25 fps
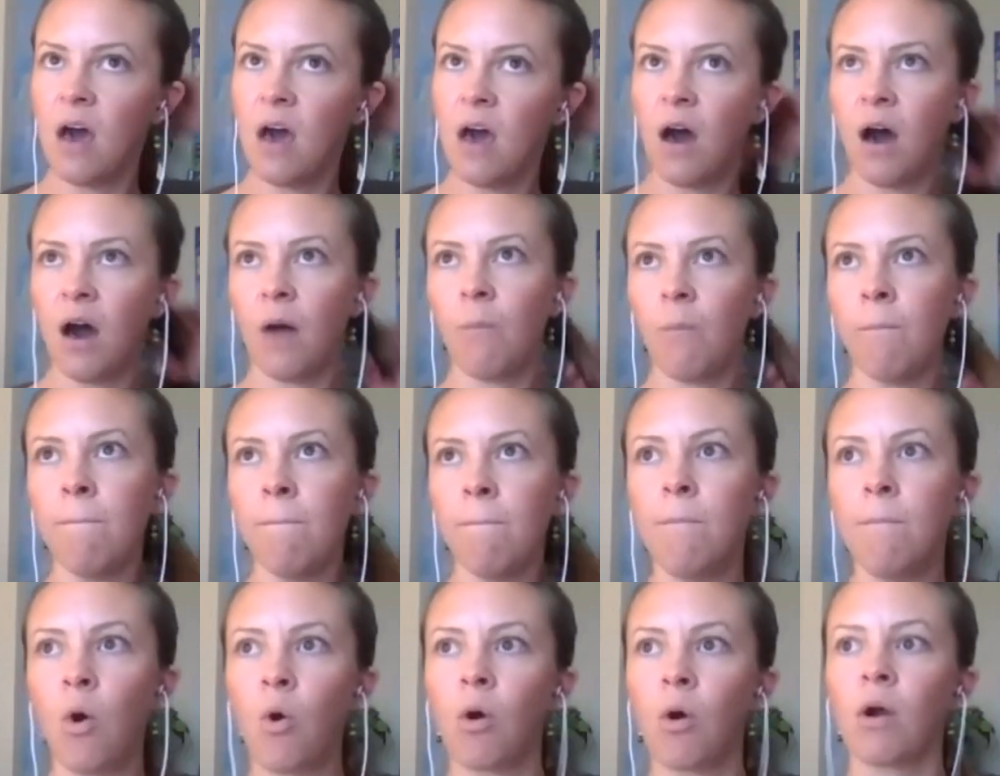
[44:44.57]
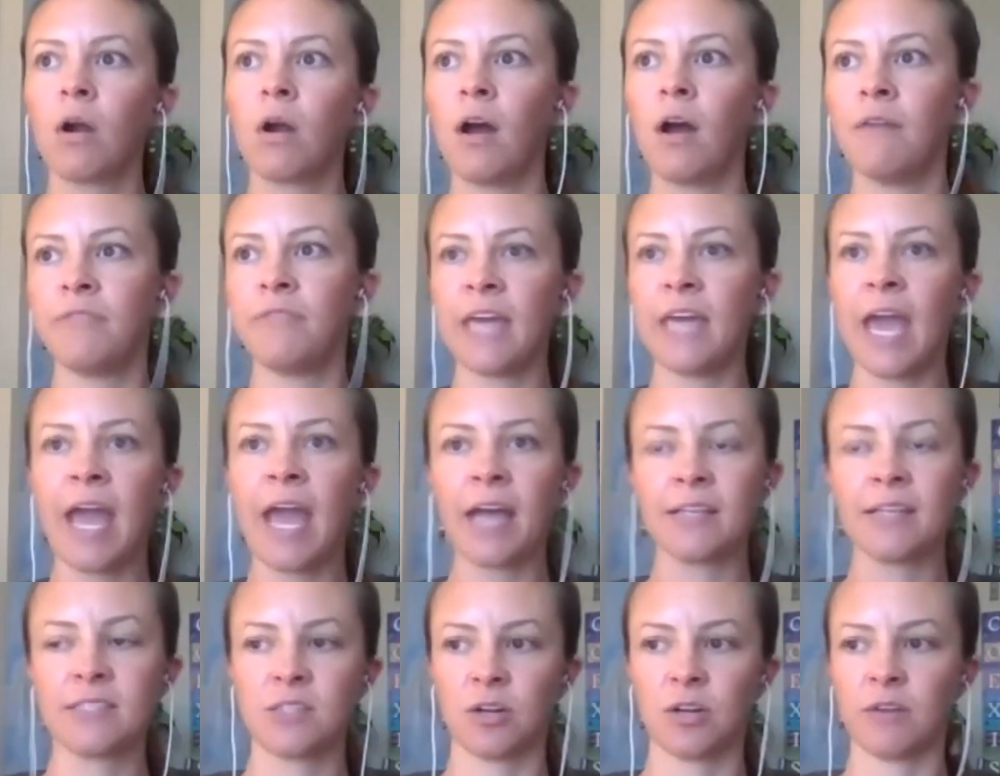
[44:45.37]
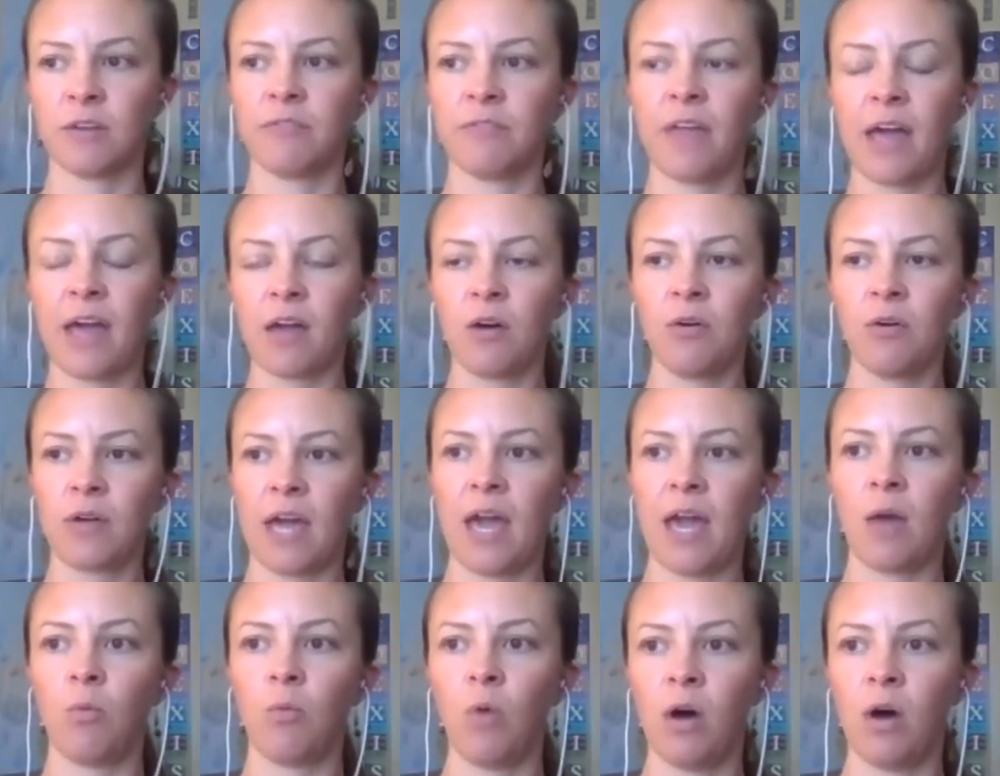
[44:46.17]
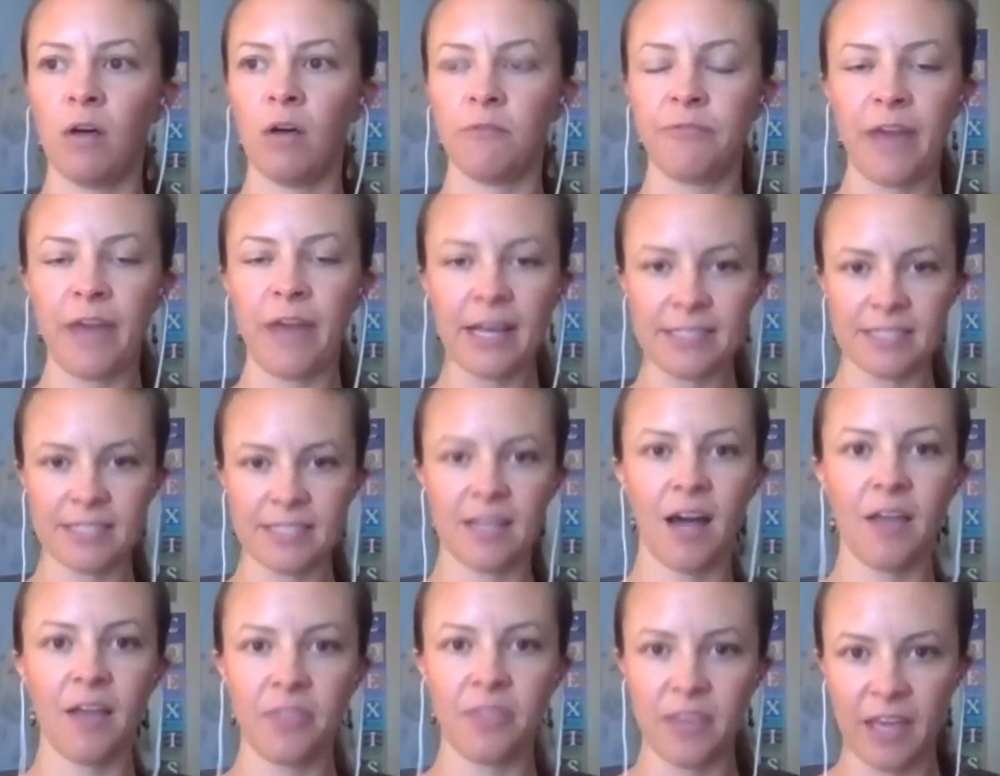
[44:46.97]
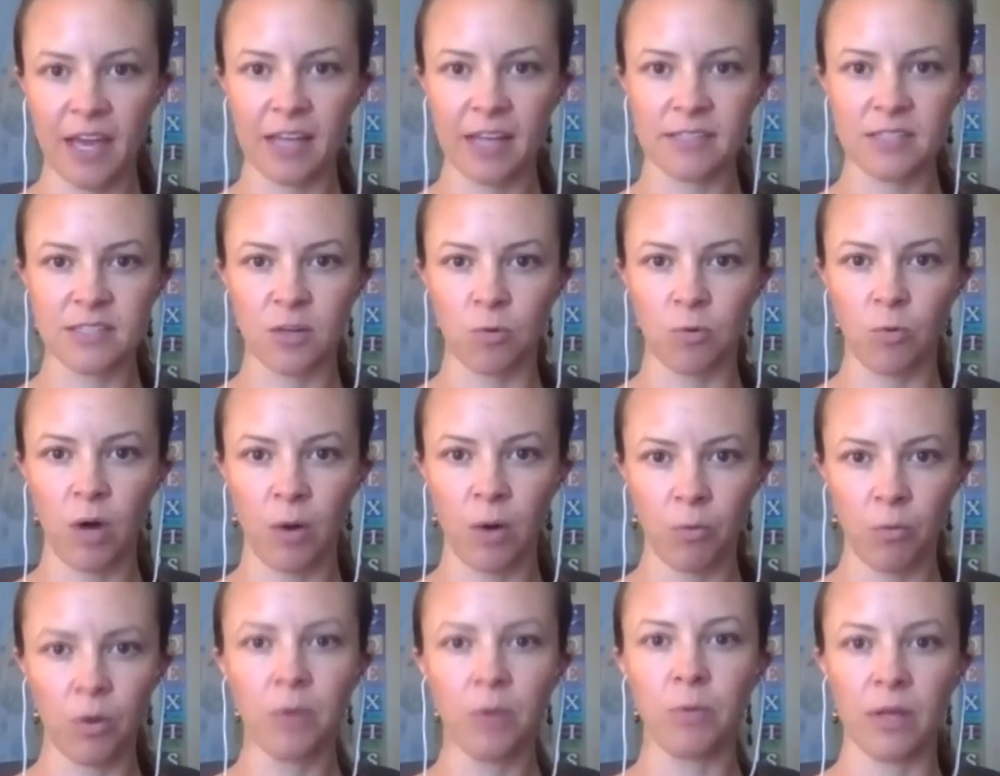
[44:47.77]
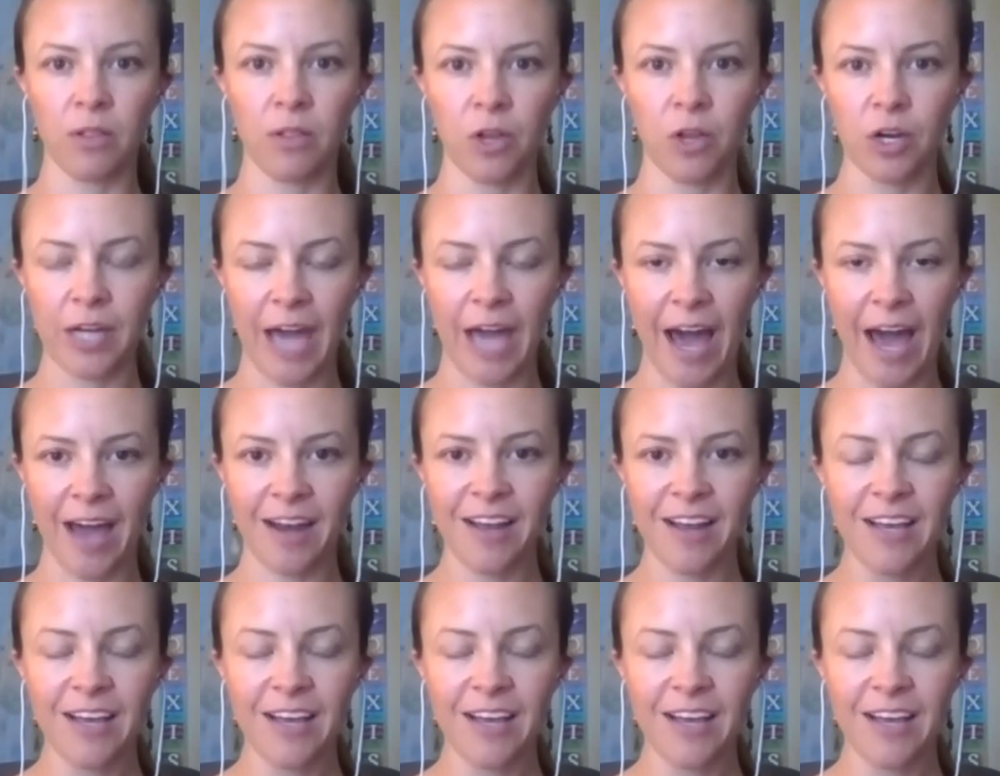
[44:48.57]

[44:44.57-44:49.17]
more of the answer of like, okay, well, if that's not the answer, what would we look at?